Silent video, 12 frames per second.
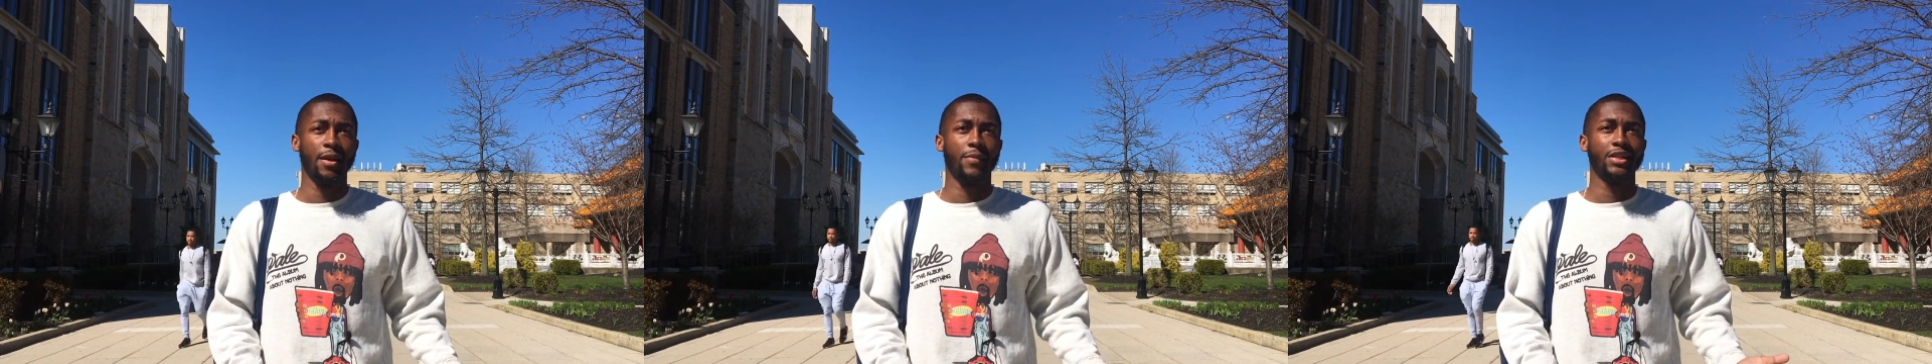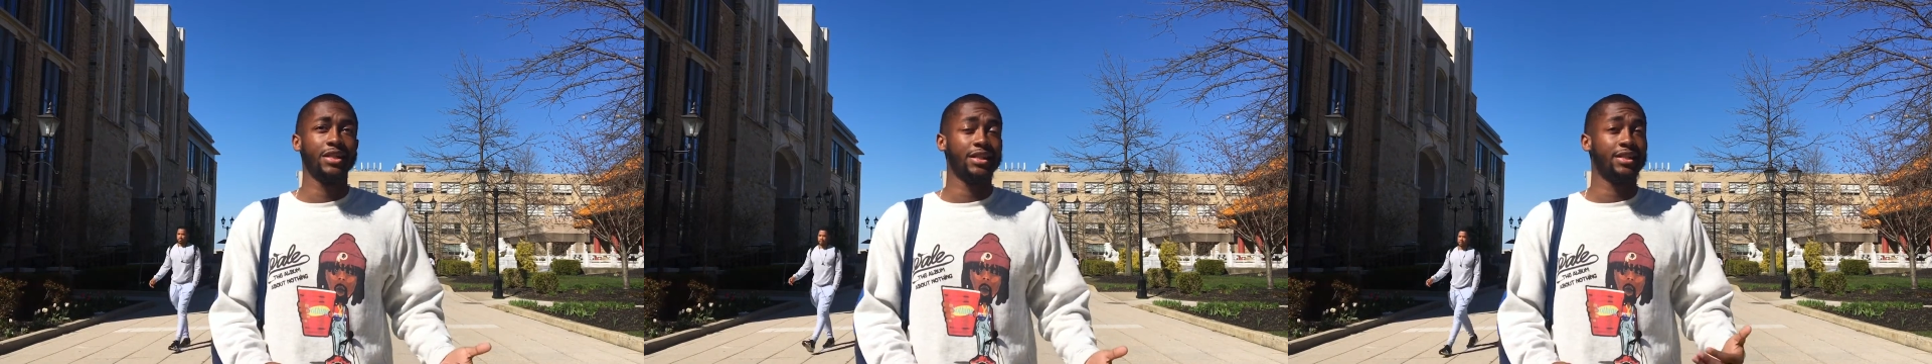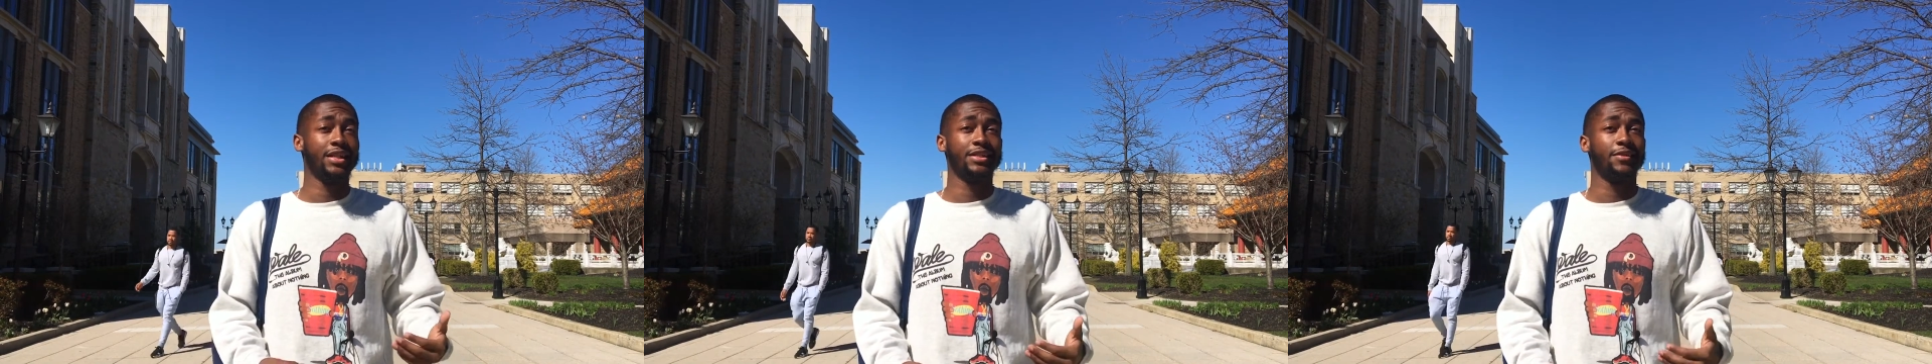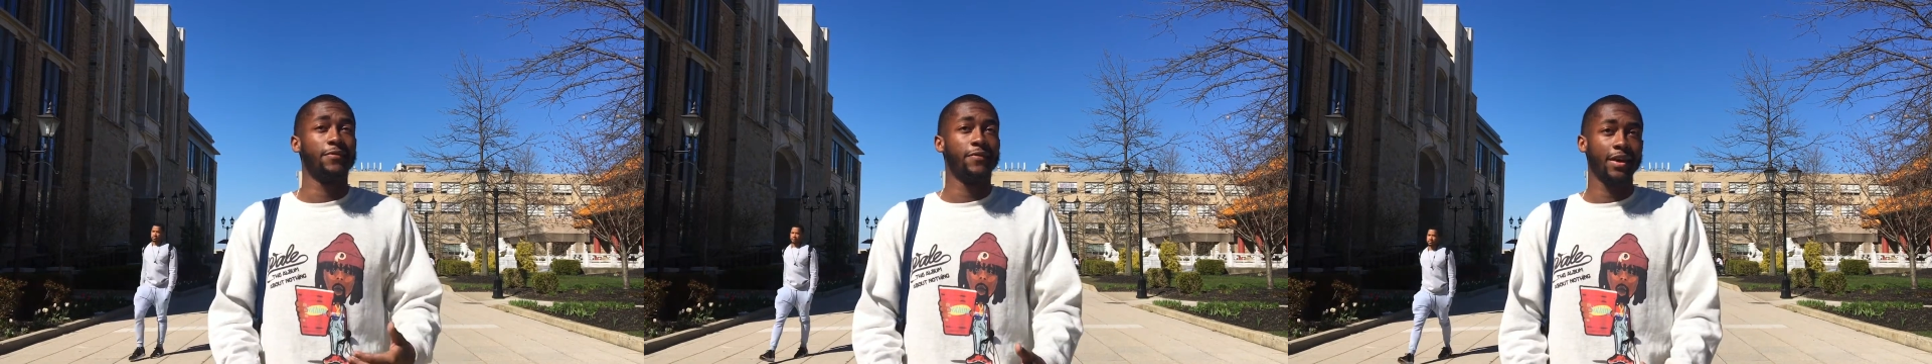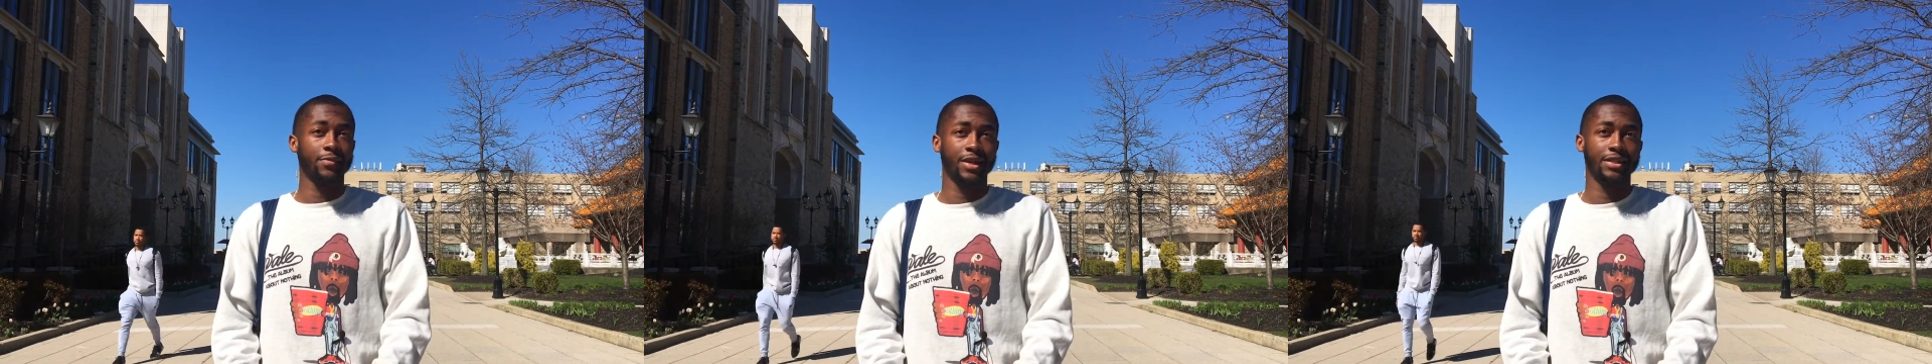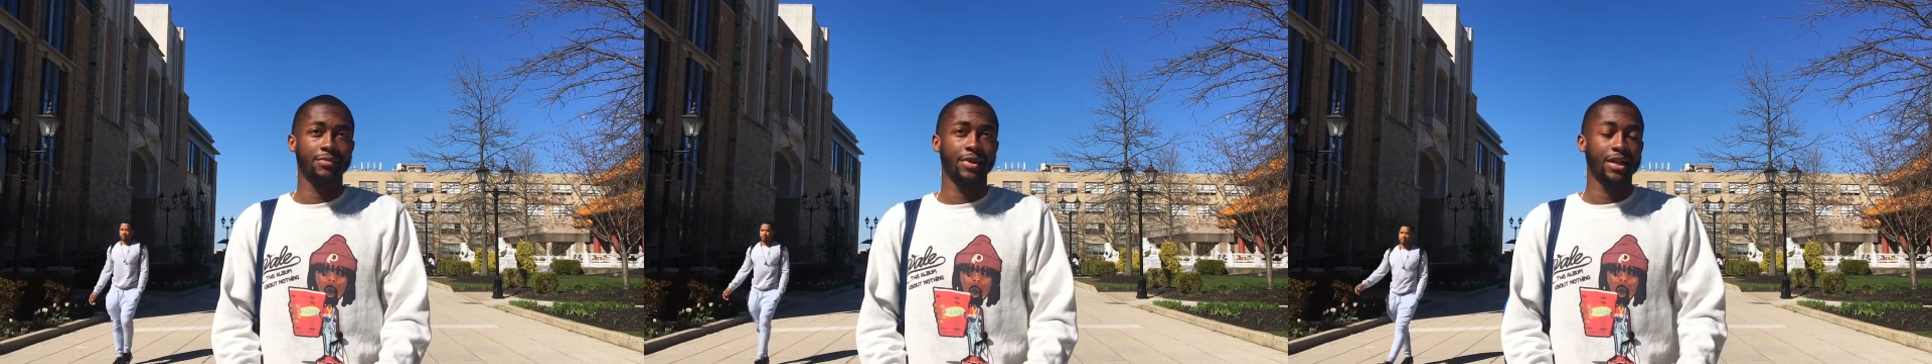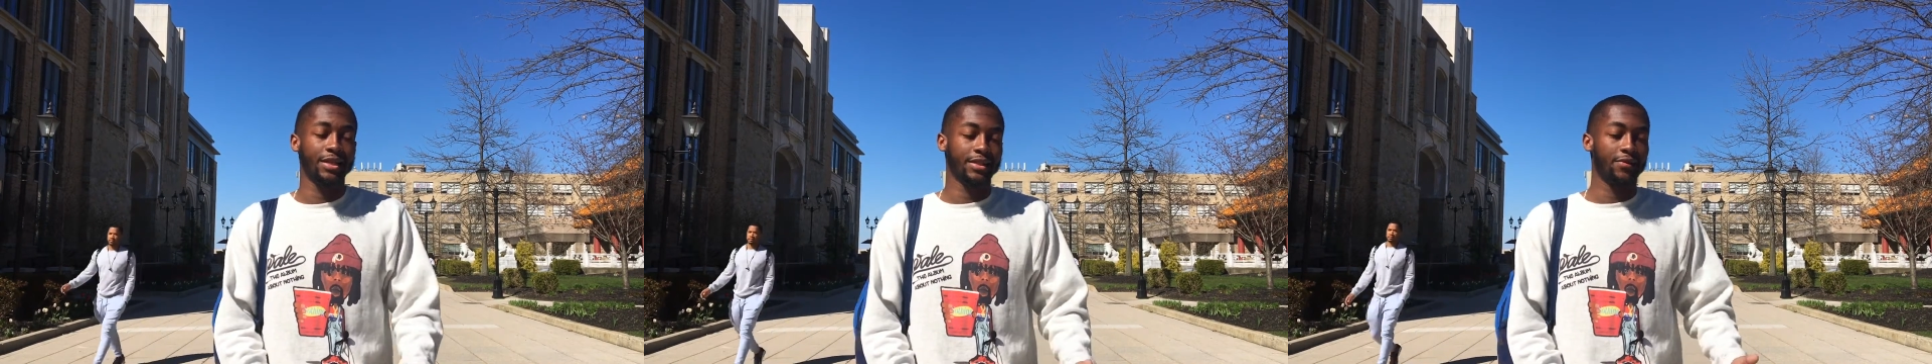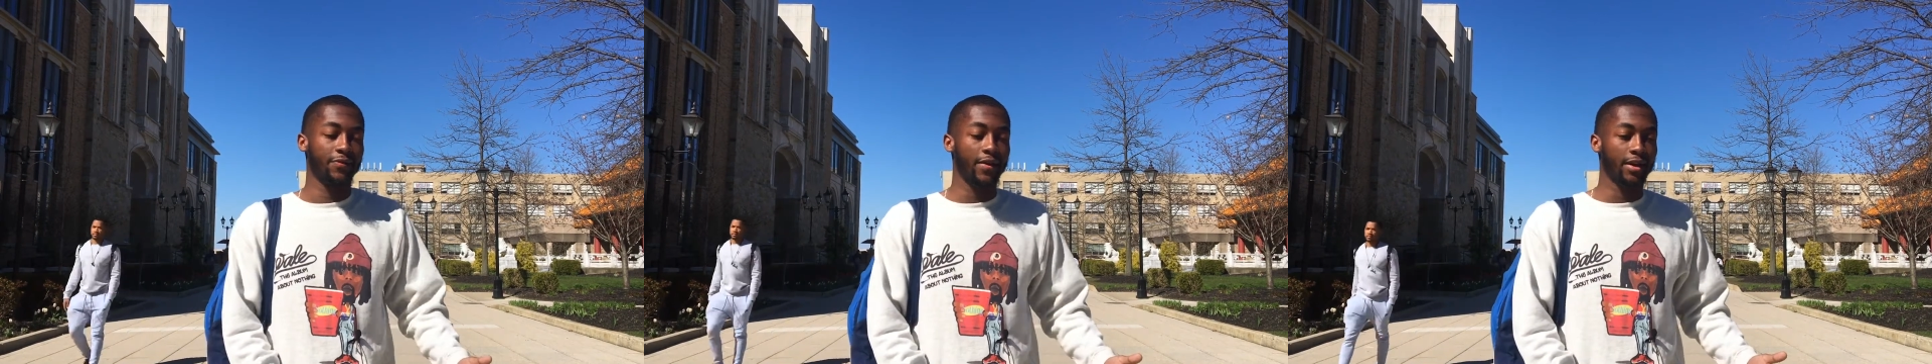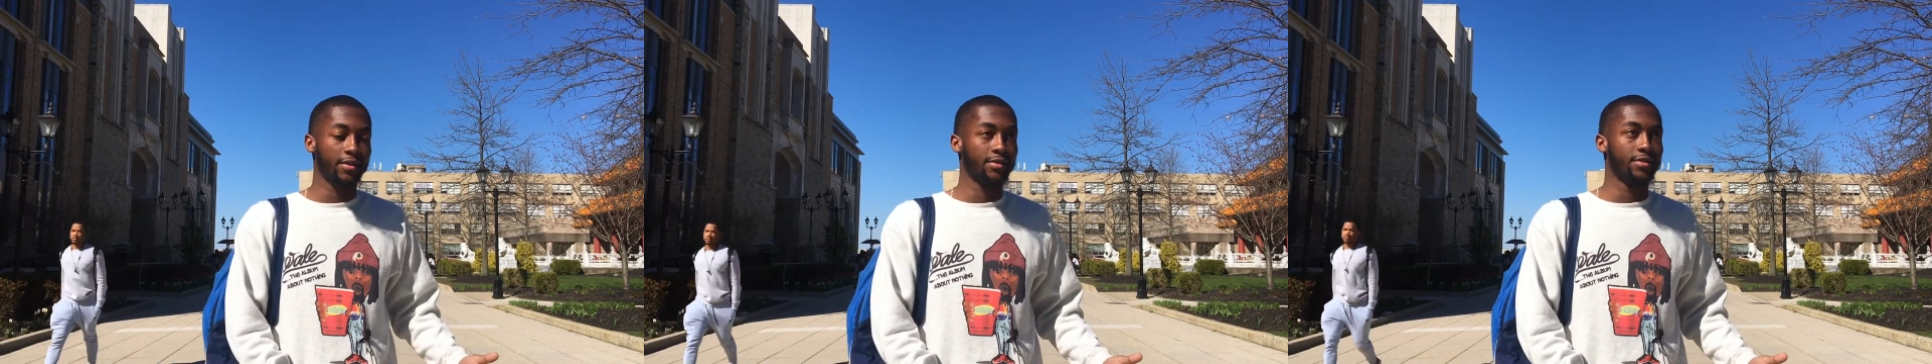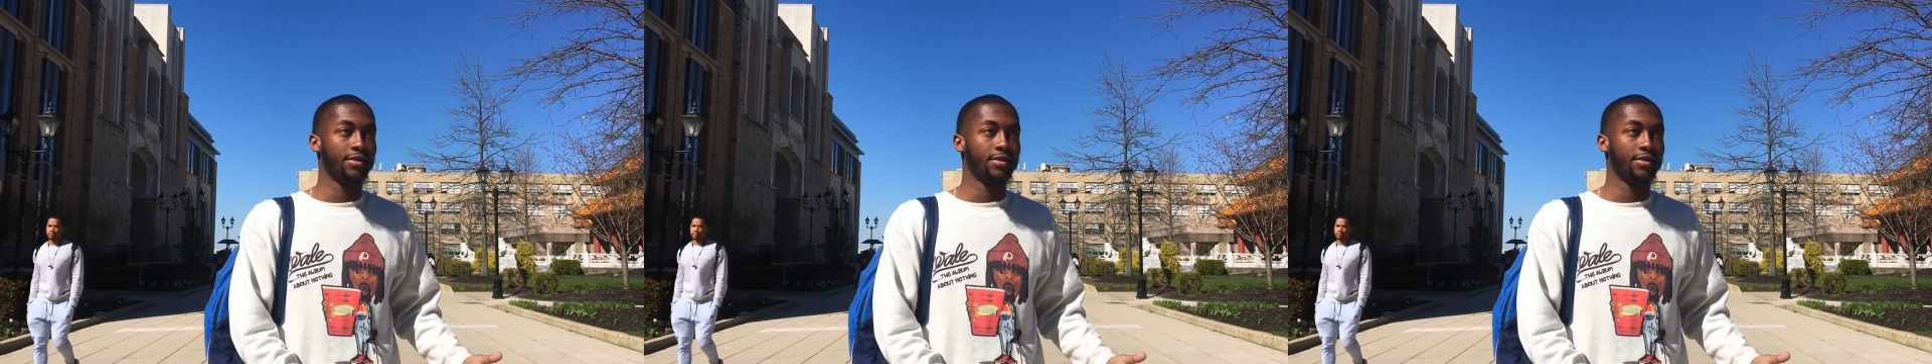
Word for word: but just because it doesn't affect me doesn't mean it doesn't affect